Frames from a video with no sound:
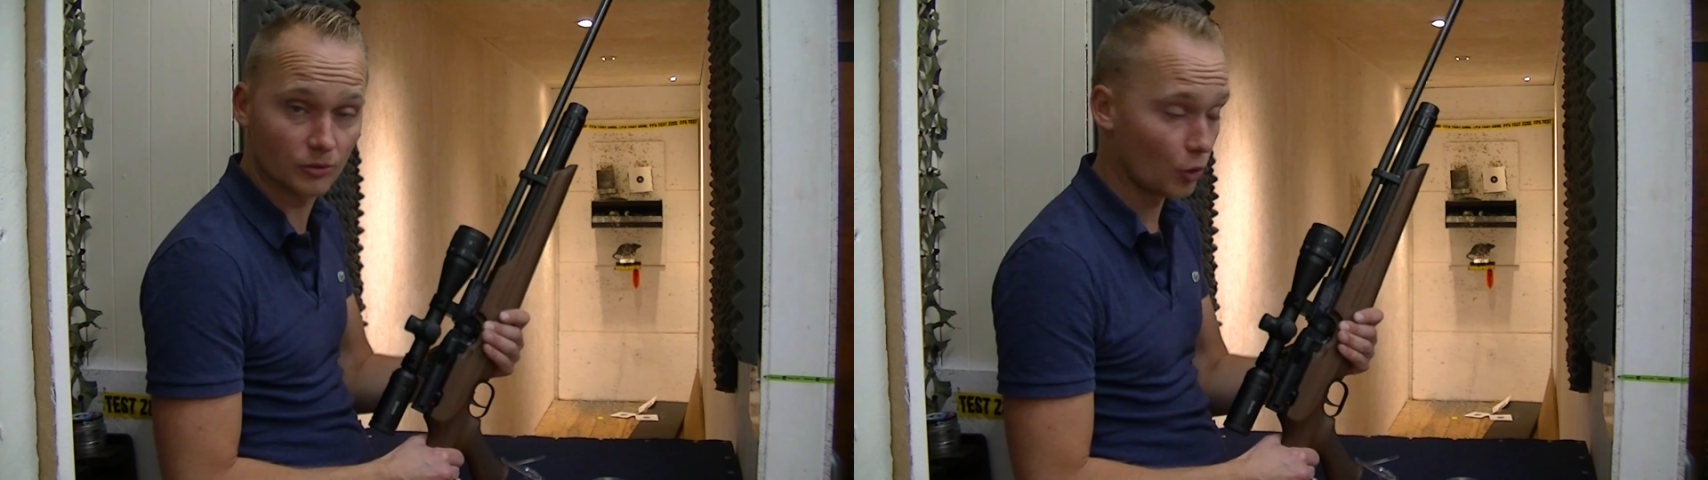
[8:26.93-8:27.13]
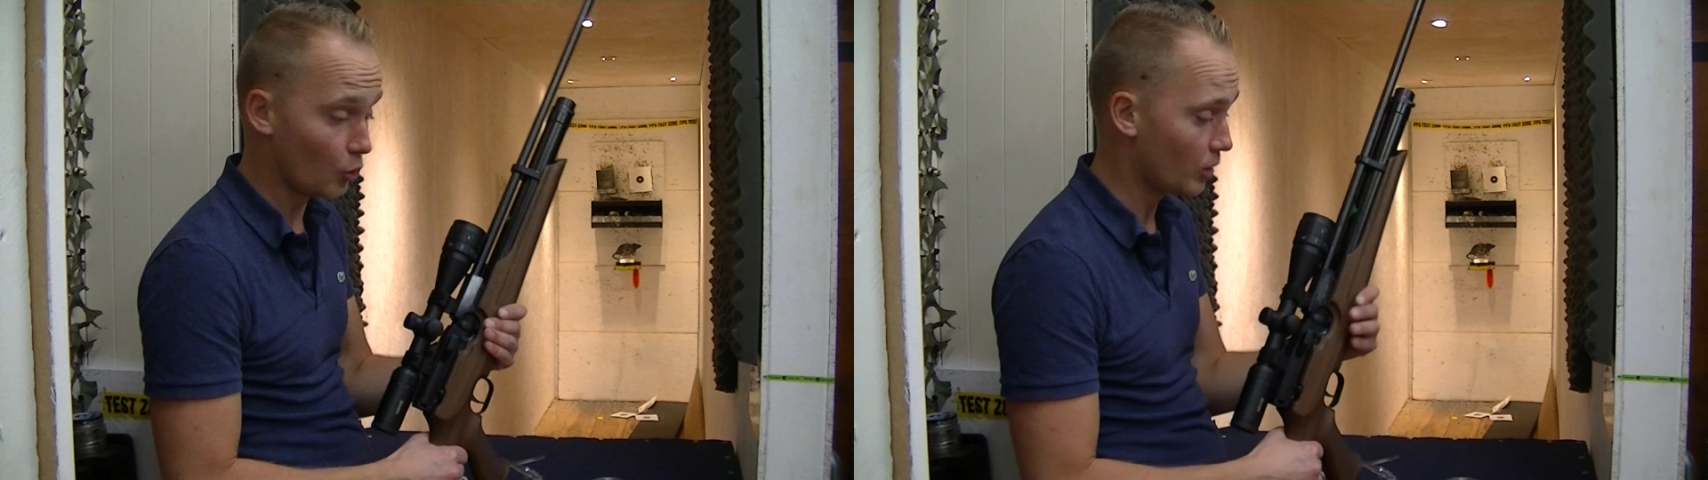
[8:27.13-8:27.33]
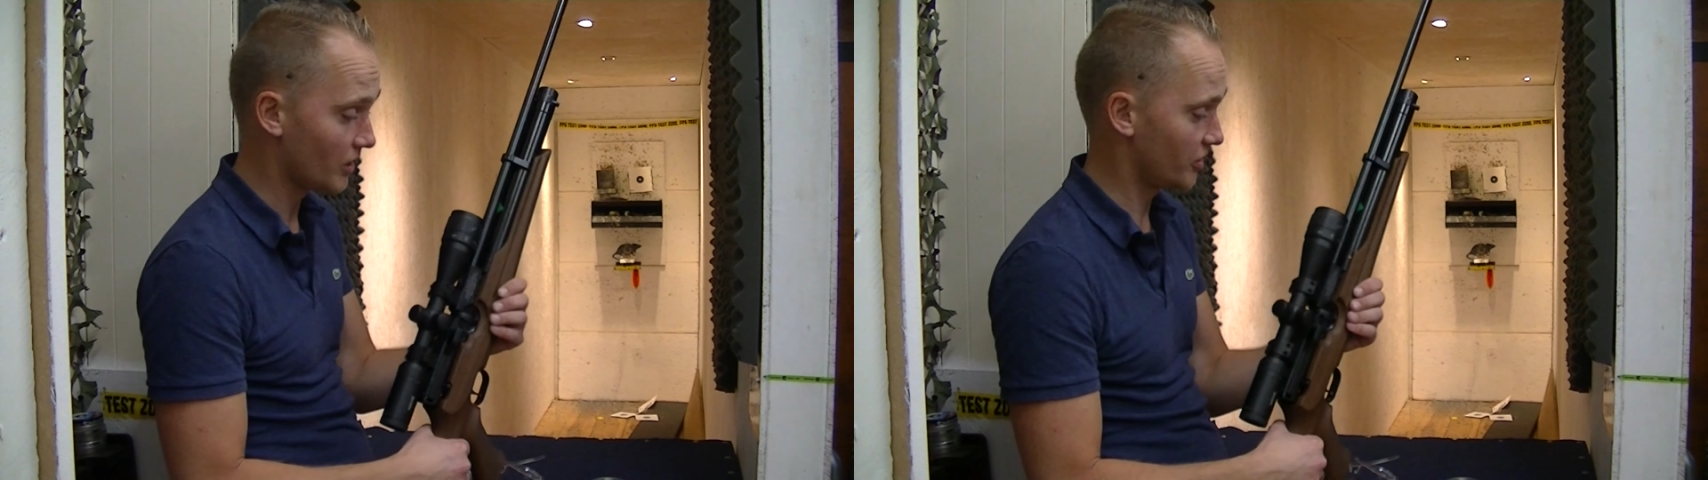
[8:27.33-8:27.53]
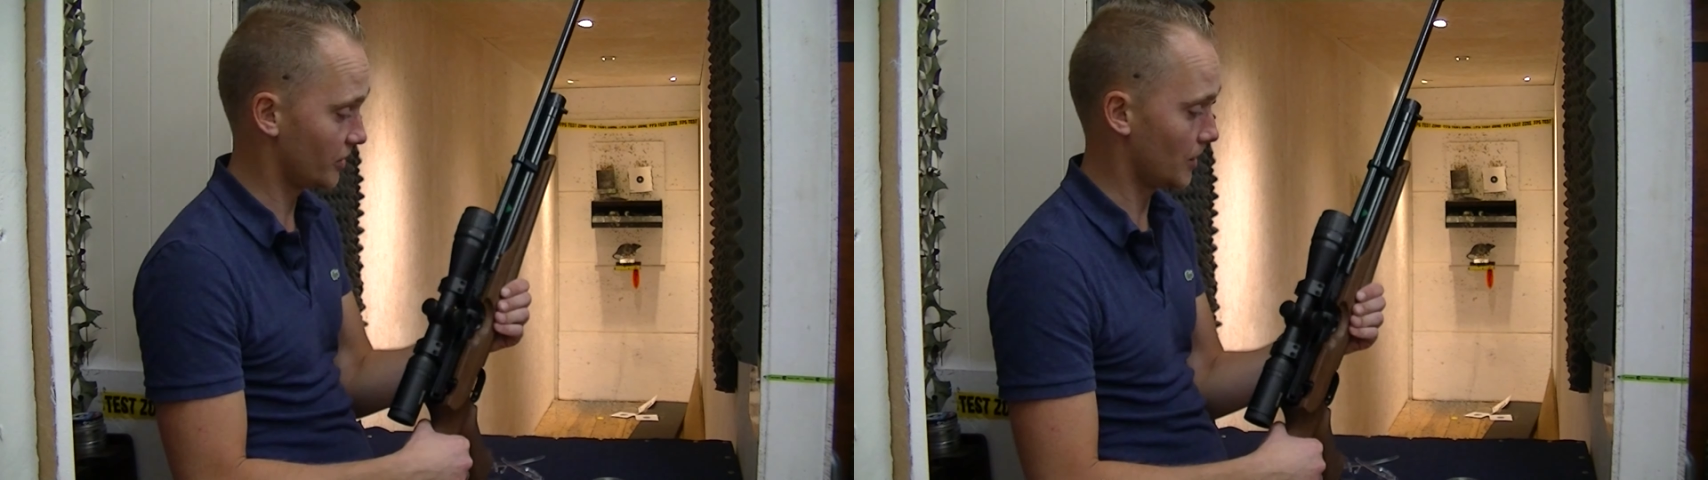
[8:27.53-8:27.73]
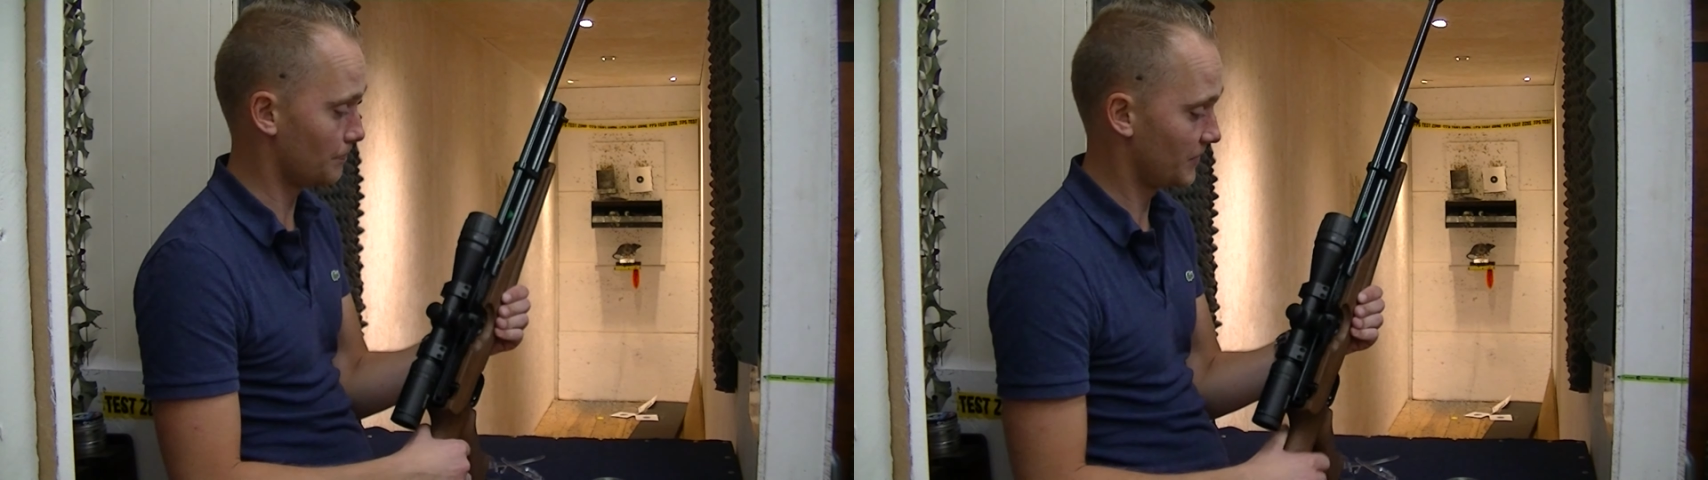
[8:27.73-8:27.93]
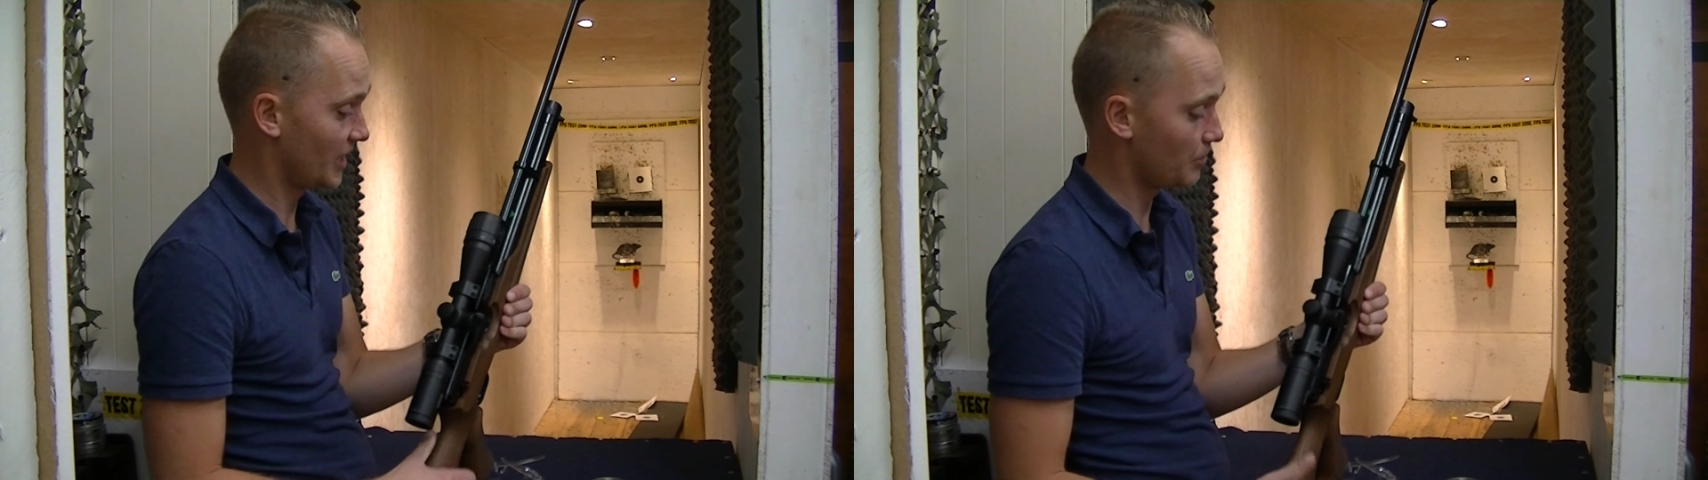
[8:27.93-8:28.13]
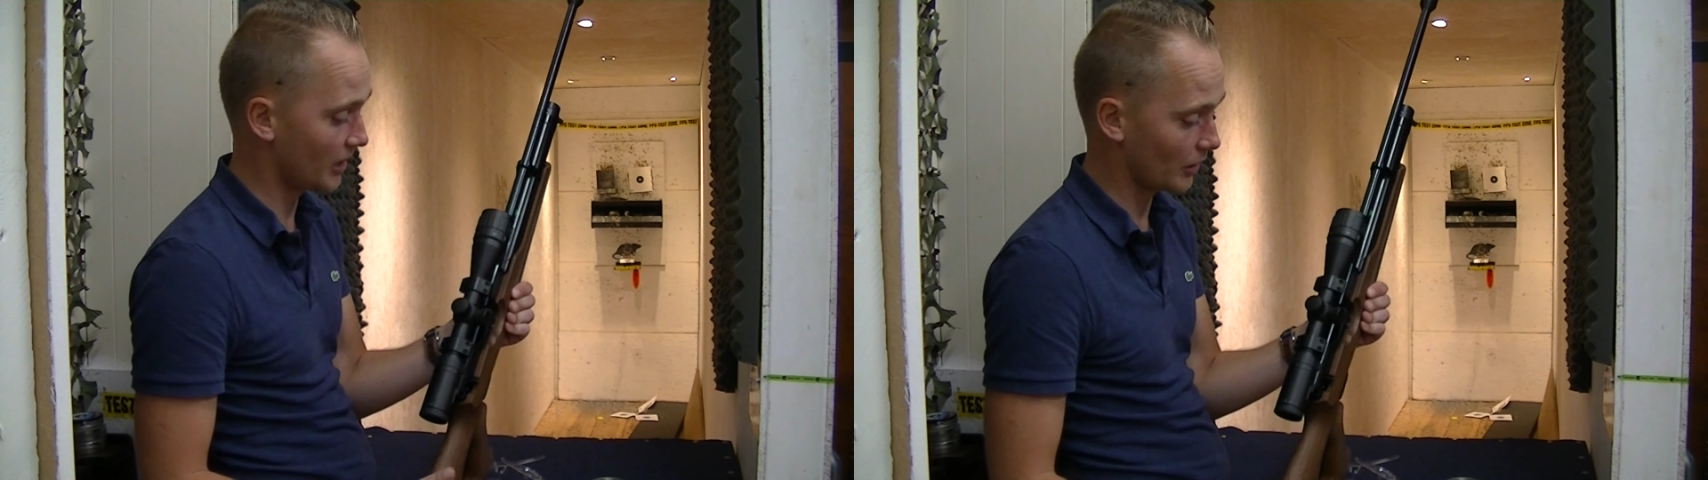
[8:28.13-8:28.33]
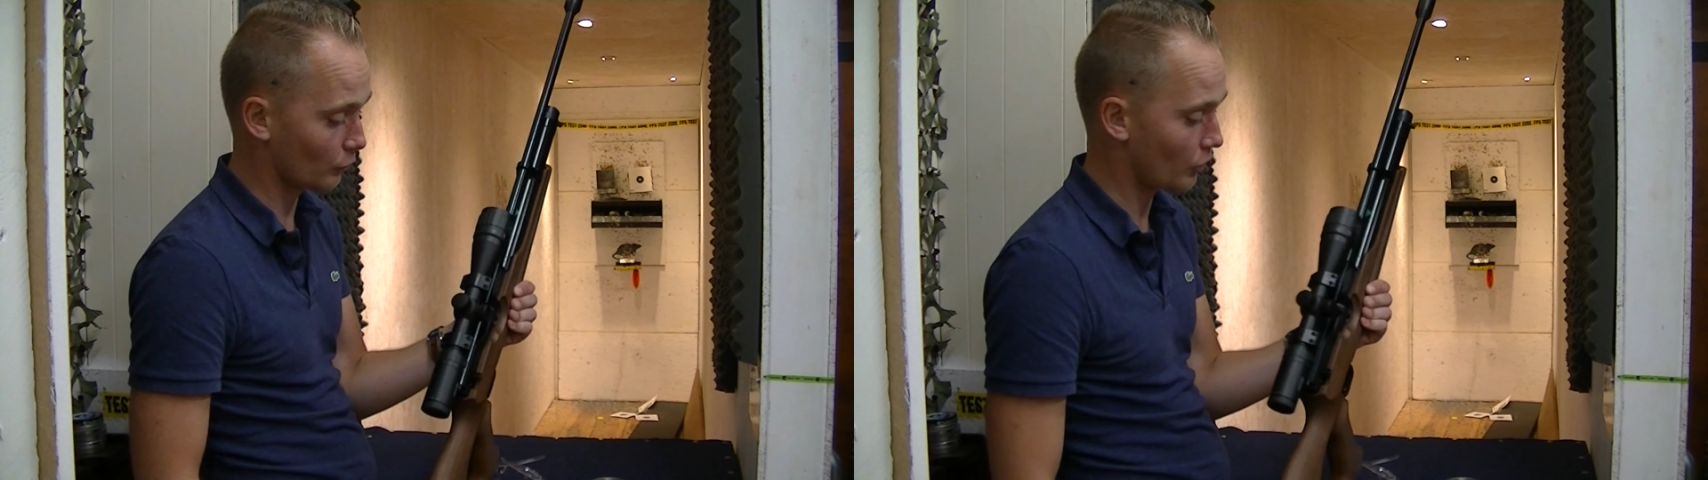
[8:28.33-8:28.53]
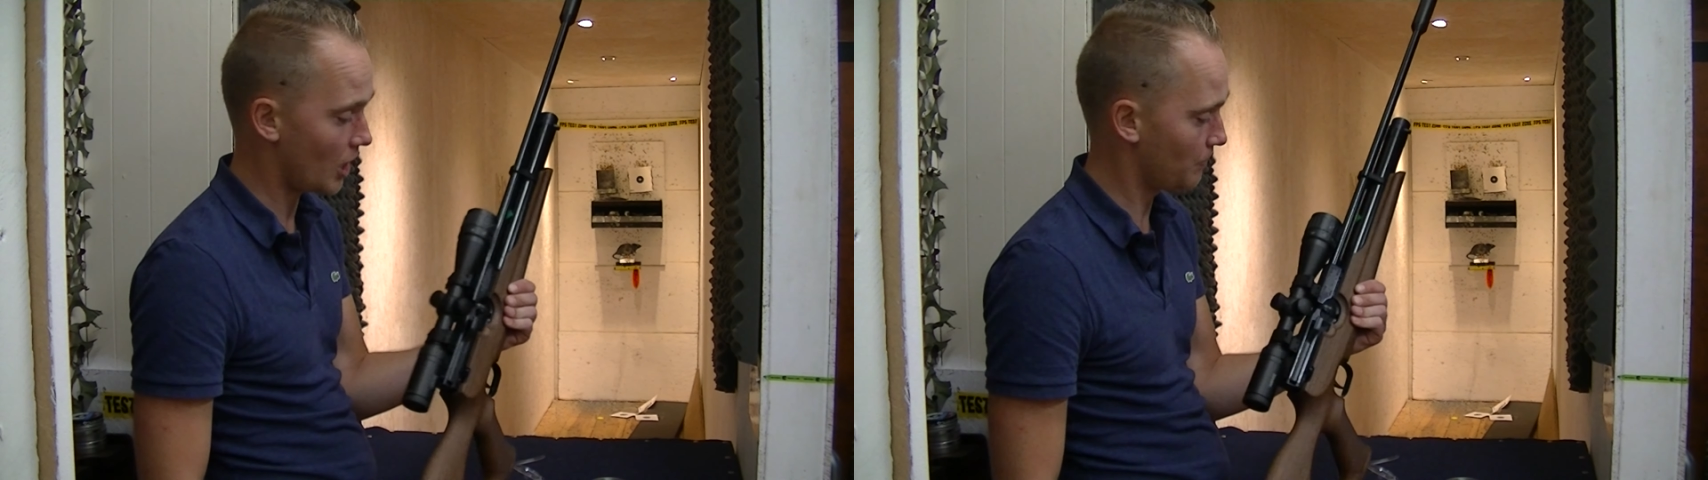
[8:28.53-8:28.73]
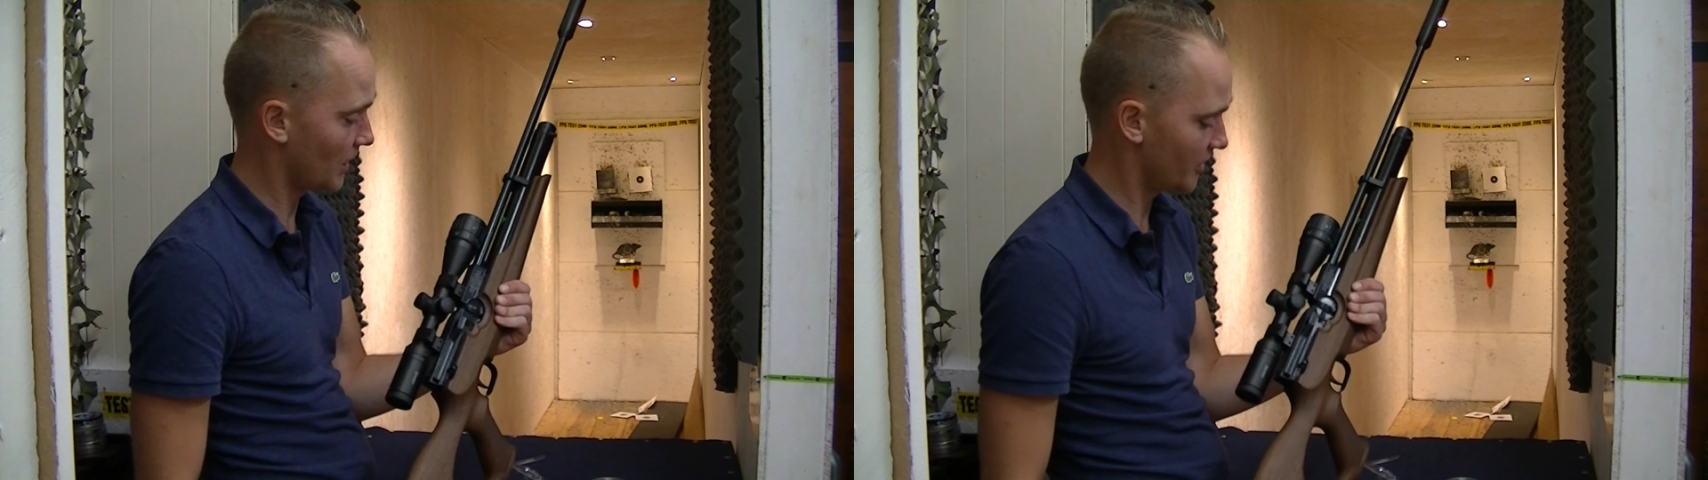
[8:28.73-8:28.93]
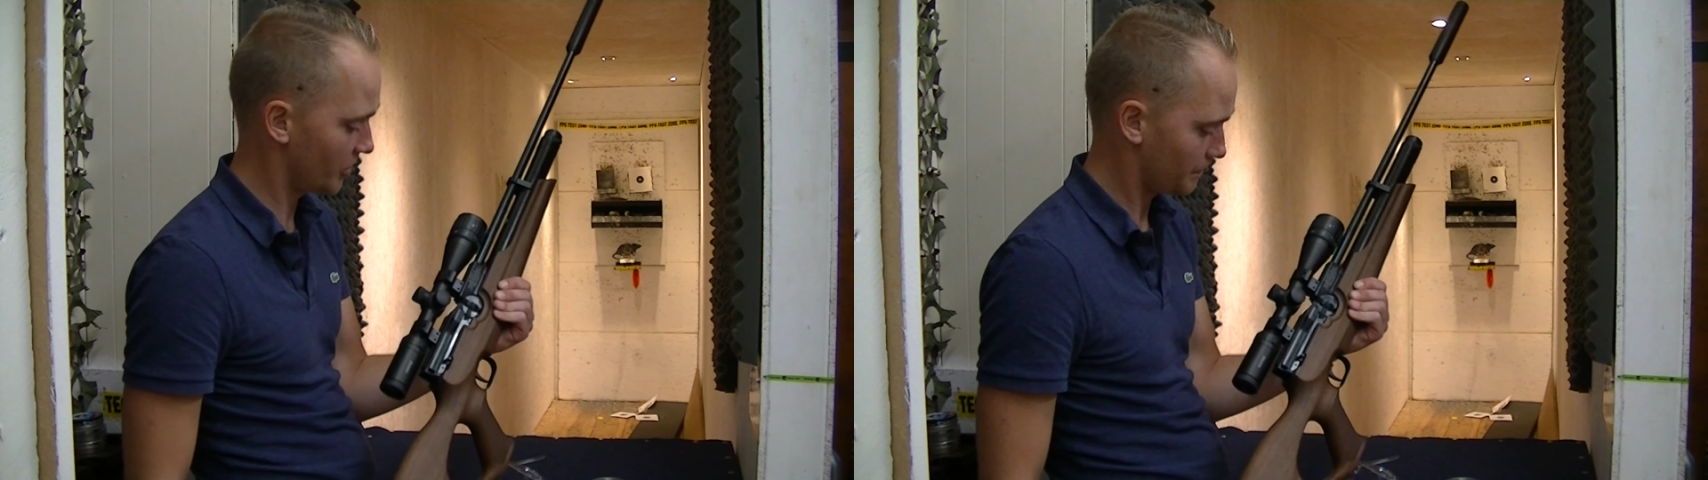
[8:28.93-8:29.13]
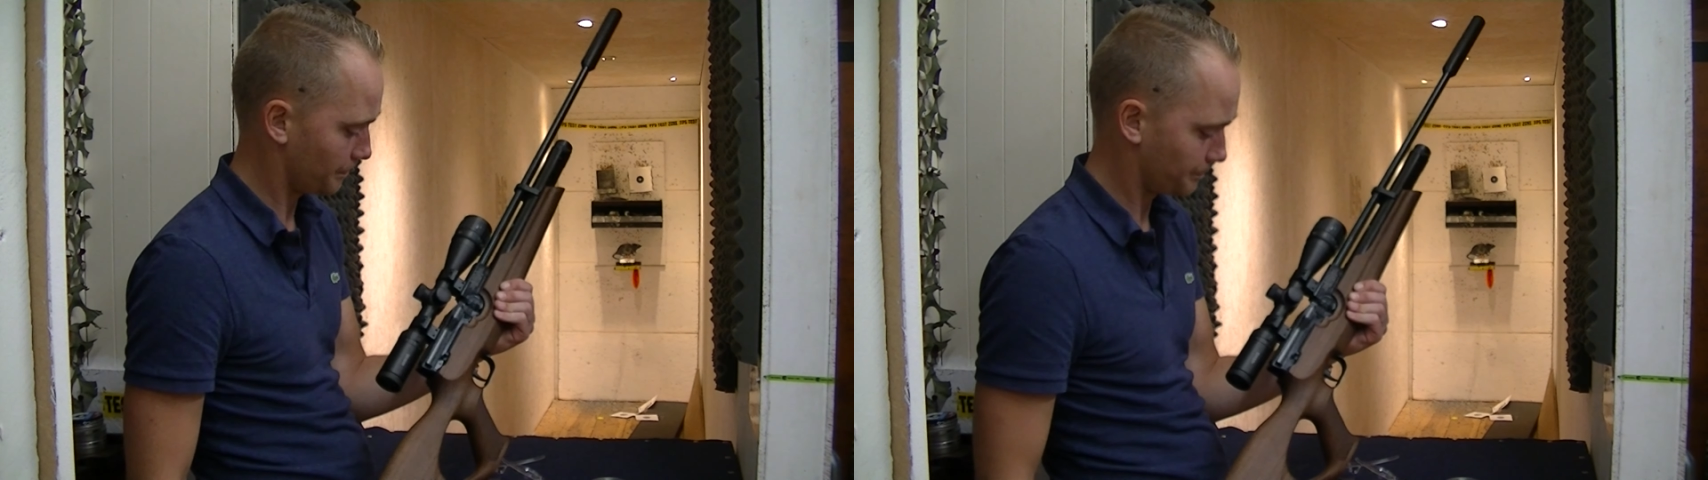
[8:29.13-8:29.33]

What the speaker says: Always keep it at a dry place